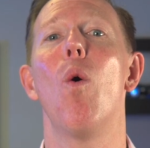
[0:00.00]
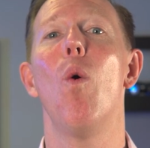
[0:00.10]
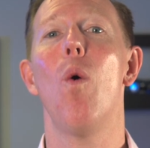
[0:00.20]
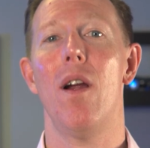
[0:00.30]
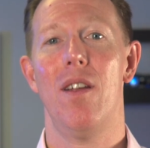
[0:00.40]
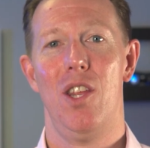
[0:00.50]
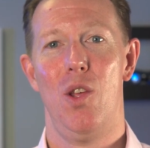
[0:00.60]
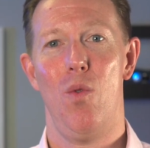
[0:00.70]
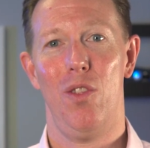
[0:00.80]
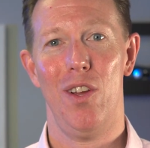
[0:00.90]
or
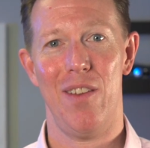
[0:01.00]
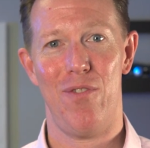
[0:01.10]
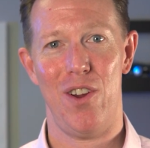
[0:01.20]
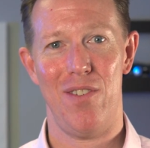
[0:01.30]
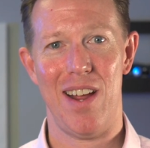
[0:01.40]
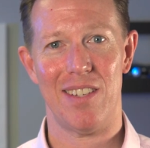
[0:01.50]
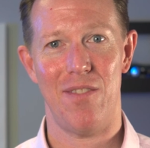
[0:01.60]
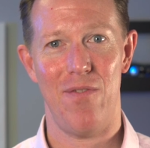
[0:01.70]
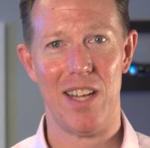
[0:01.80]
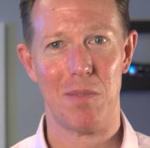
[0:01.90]
you are looking for your
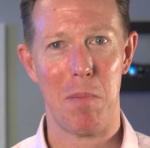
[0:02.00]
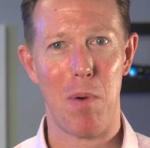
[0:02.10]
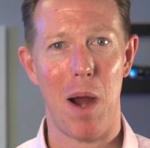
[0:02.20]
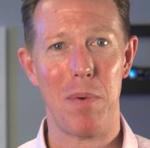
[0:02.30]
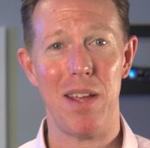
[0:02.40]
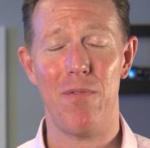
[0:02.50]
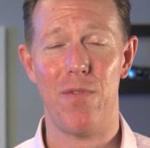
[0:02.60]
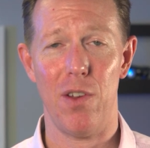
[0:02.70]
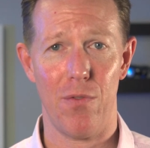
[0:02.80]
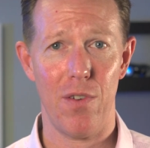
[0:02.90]
next investment property,
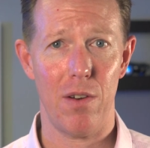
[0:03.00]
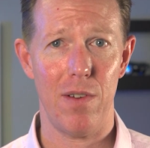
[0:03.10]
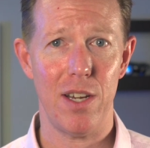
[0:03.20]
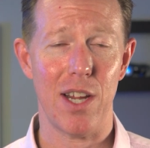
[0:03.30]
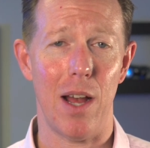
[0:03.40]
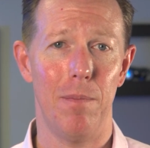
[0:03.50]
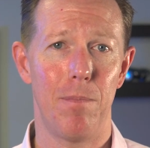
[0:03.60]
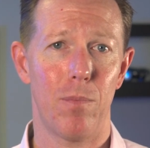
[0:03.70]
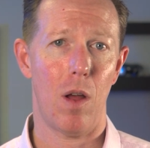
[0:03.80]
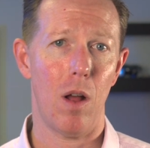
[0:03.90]
feel free to reach out.
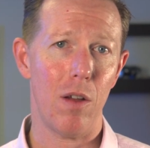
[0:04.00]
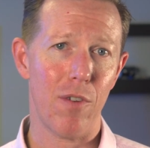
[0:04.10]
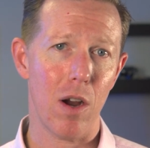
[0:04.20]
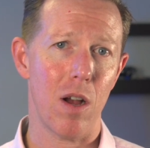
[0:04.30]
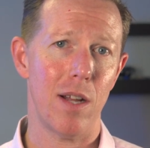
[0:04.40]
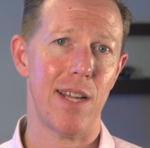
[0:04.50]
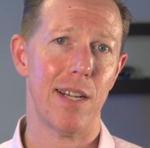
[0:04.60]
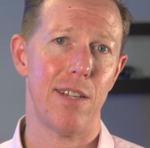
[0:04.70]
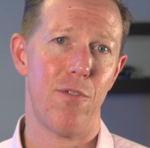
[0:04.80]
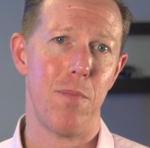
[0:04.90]
All of our
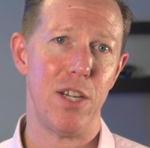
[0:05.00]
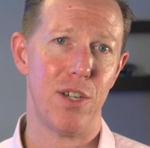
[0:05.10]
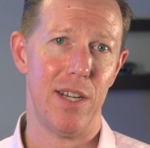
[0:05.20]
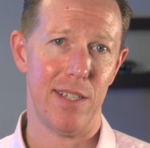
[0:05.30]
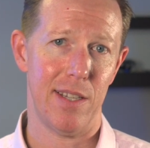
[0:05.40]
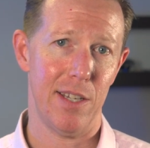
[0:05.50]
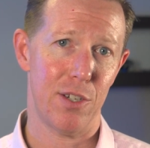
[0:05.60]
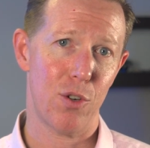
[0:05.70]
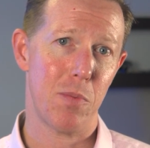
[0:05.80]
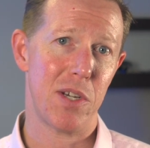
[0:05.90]
contact information is in the
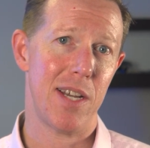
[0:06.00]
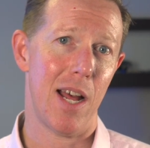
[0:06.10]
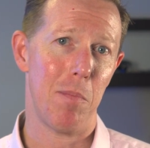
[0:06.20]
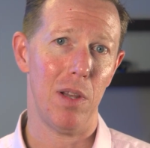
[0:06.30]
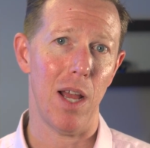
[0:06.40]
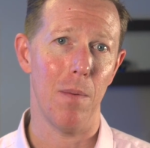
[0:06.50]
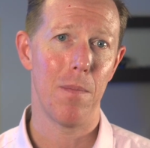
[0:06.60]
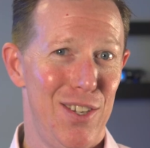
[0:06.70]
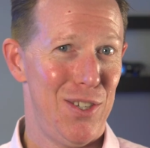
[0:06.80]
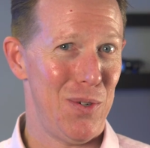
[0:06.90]
description down below.
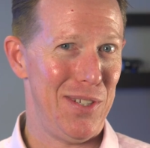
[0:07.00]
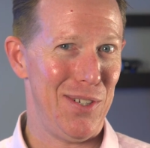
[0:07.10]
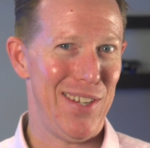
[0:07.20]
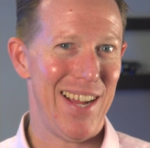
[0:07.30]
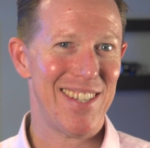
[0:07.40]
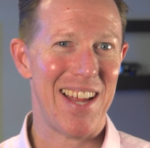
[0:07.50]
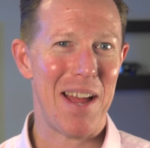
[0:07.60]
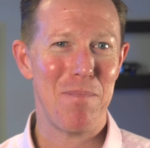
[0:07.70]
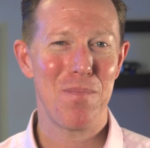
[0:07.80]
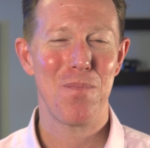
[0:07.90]
So until next
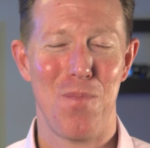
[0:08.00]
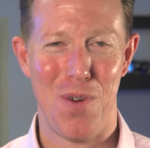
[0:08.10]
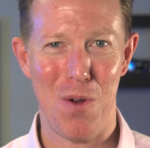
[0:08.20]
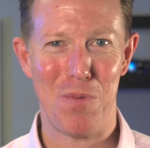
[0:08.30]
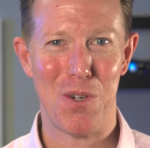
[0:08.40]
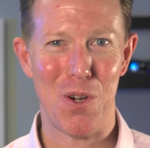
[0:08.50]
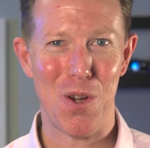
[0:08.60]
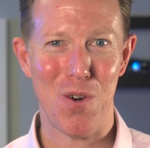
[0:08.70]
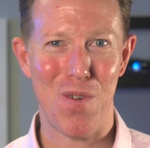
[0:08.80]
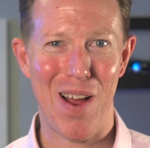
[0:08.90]
time, we hope to show
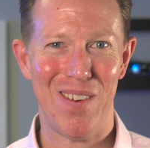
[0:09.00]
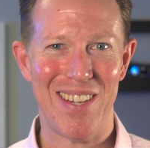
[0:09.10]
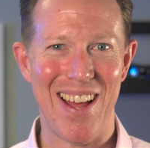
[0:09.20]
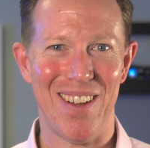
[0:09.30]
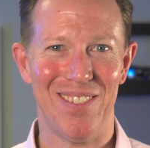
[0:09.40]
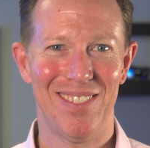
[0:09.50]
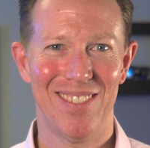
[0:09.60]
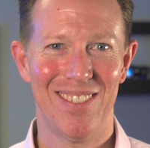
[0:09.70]
you around town.